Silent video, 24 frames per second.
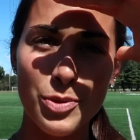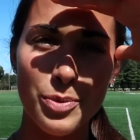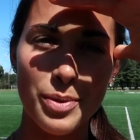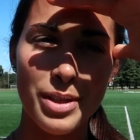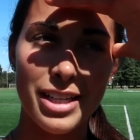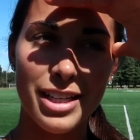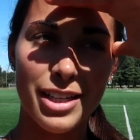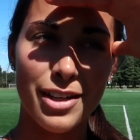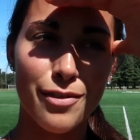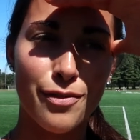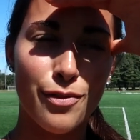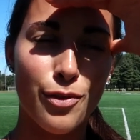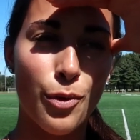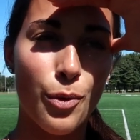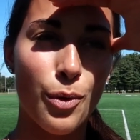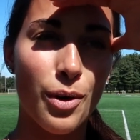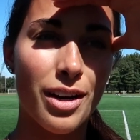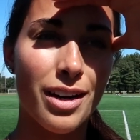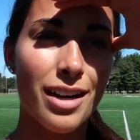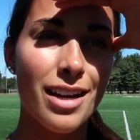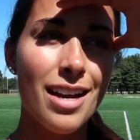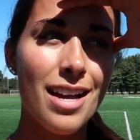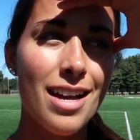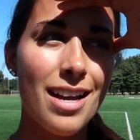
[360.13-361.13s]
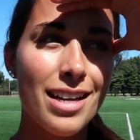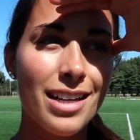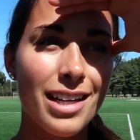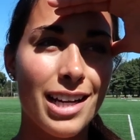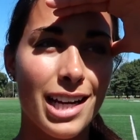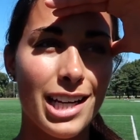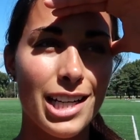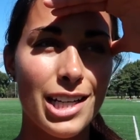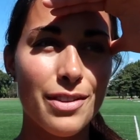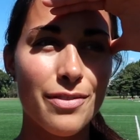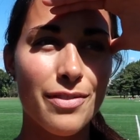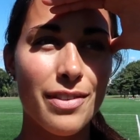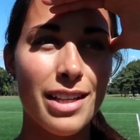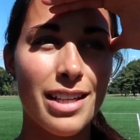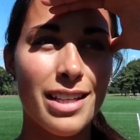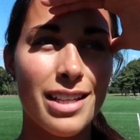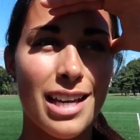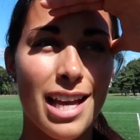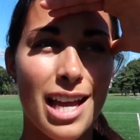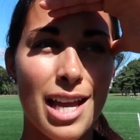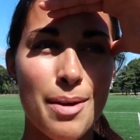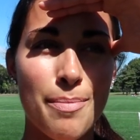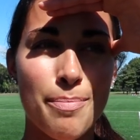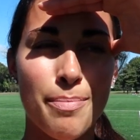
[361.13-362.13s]
a week for kind of
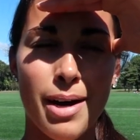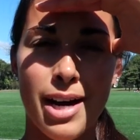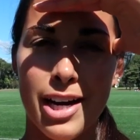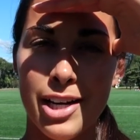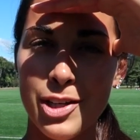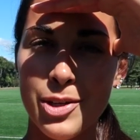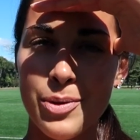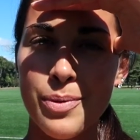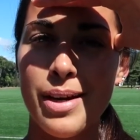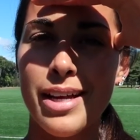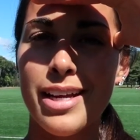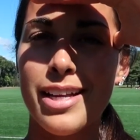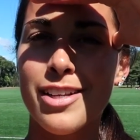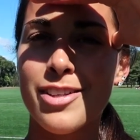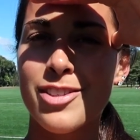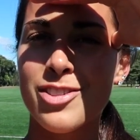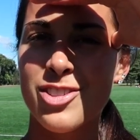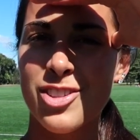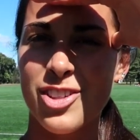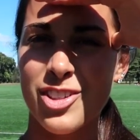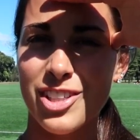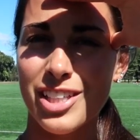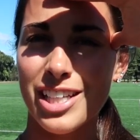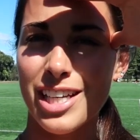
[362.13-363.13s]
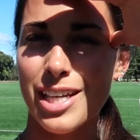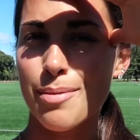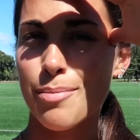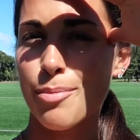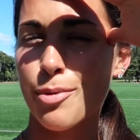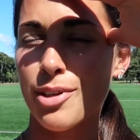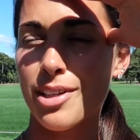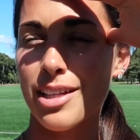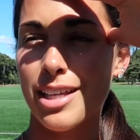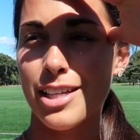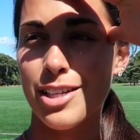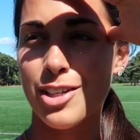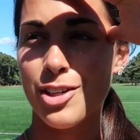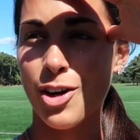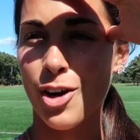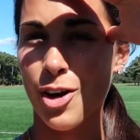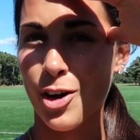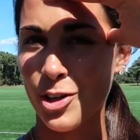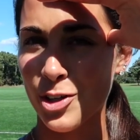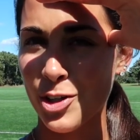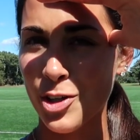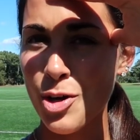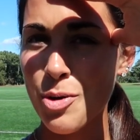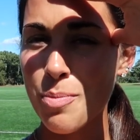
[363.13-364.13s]
like a body weight circuit, more like
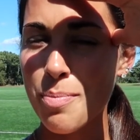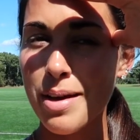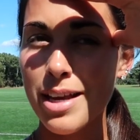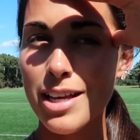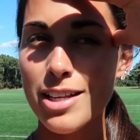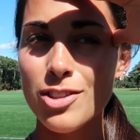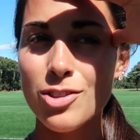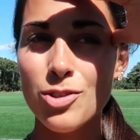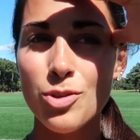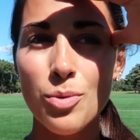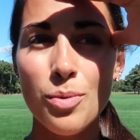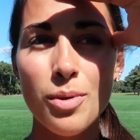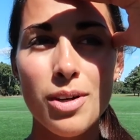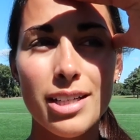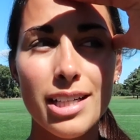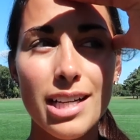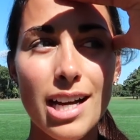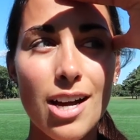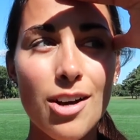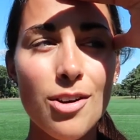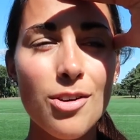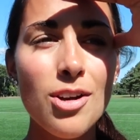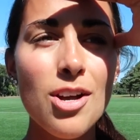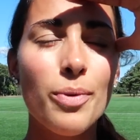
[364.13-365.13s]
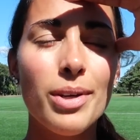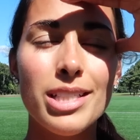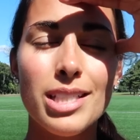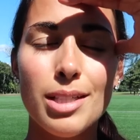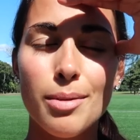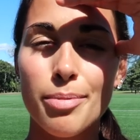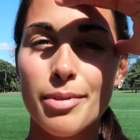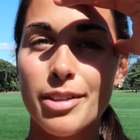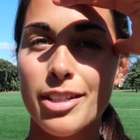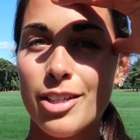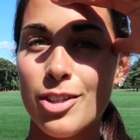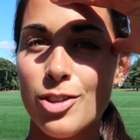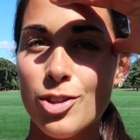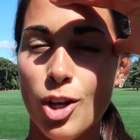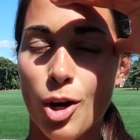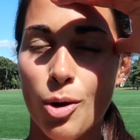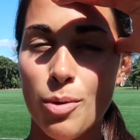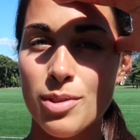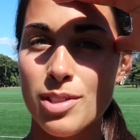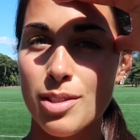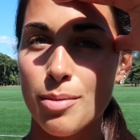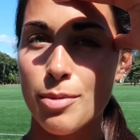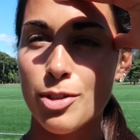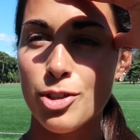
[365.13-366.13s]
cardio based workout. We typically start
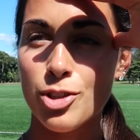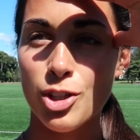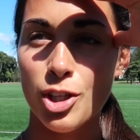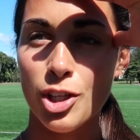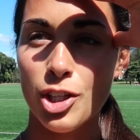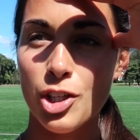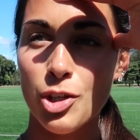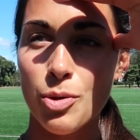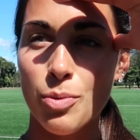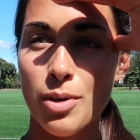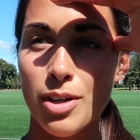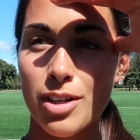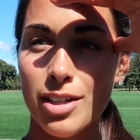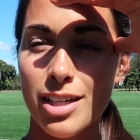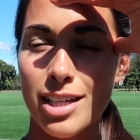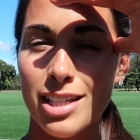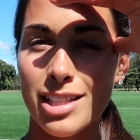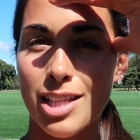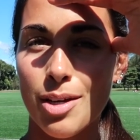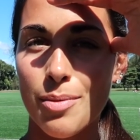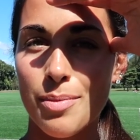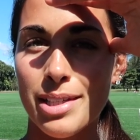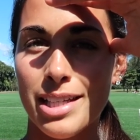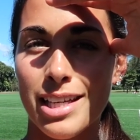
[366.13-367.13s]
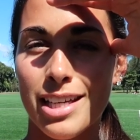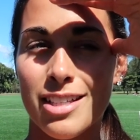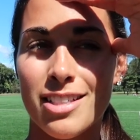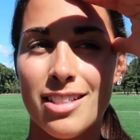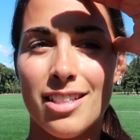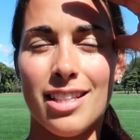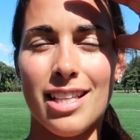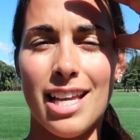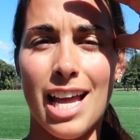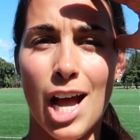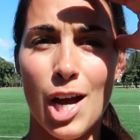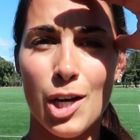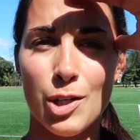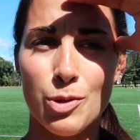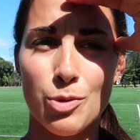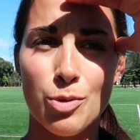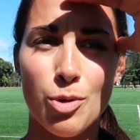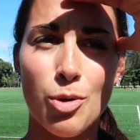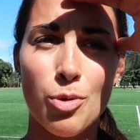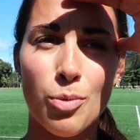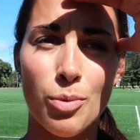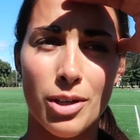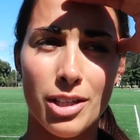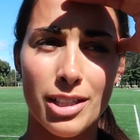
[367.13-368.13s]
with some agility work and then we get into the
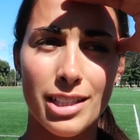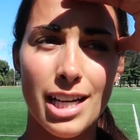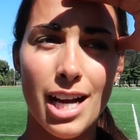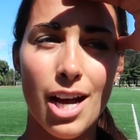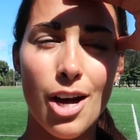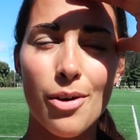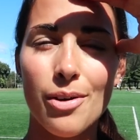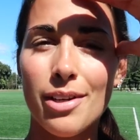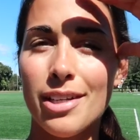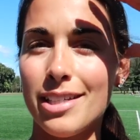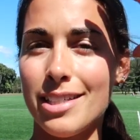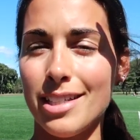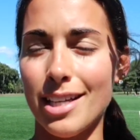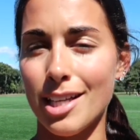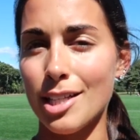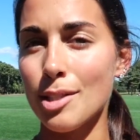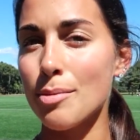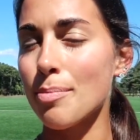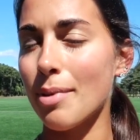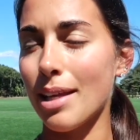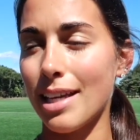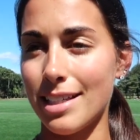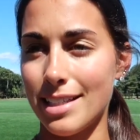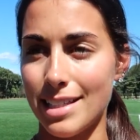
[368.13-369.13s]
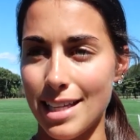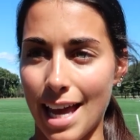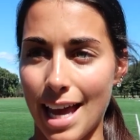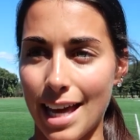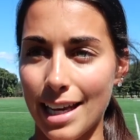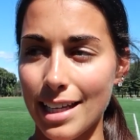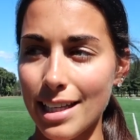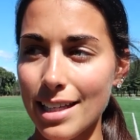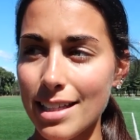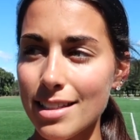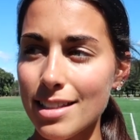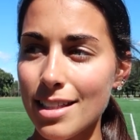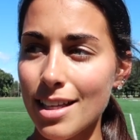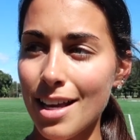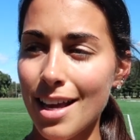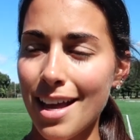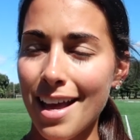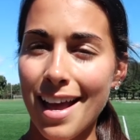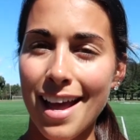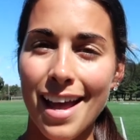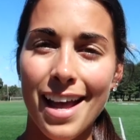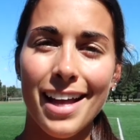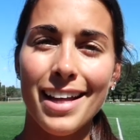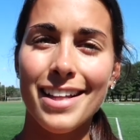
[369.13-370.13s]
actual workout. He does play tennis,
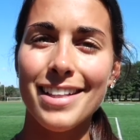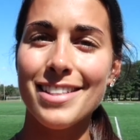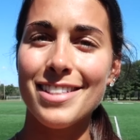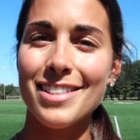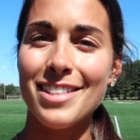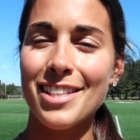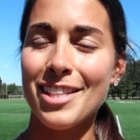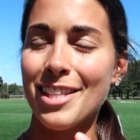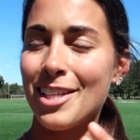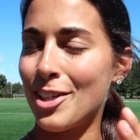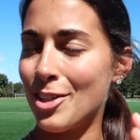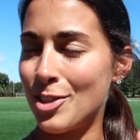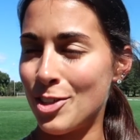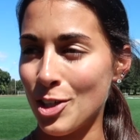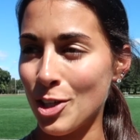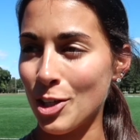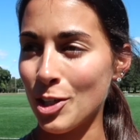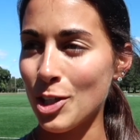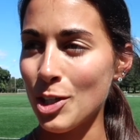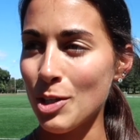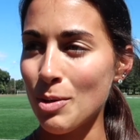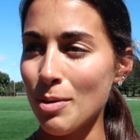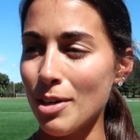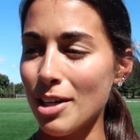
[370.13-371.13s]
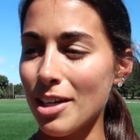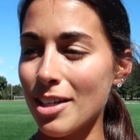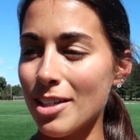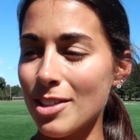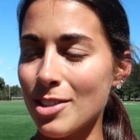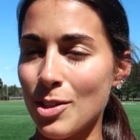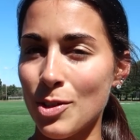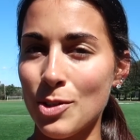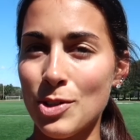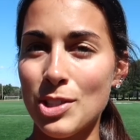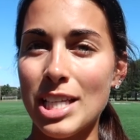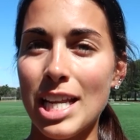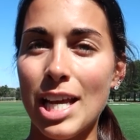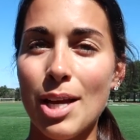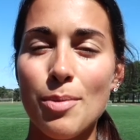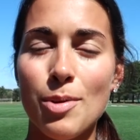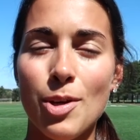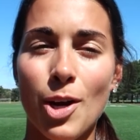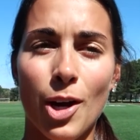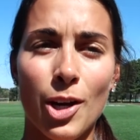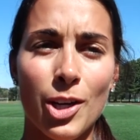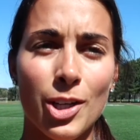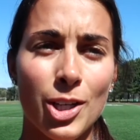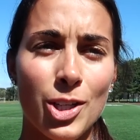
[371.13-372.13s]
hence the agility work. So today
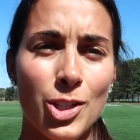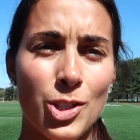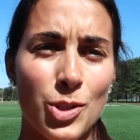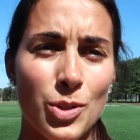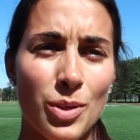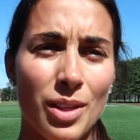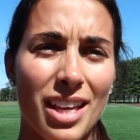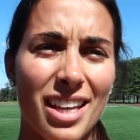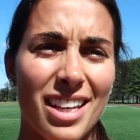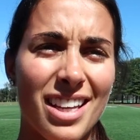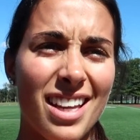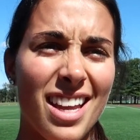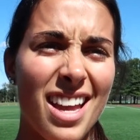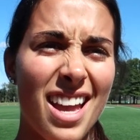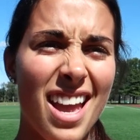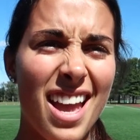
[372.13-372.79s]
we are going to do like